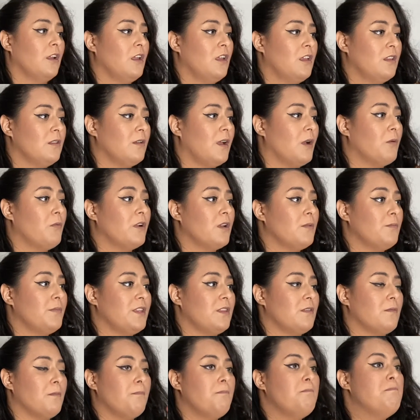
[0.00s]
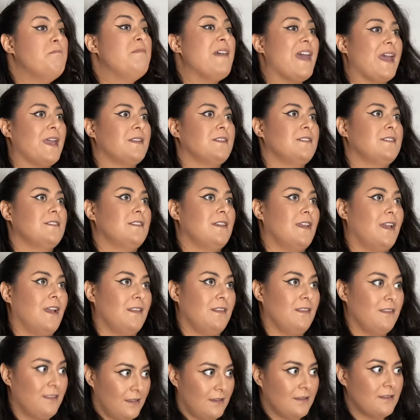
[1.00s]
I want to be the best
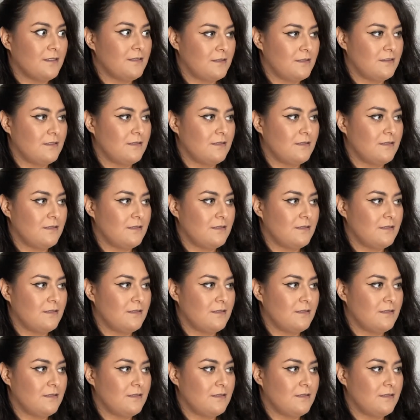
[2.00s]
at this.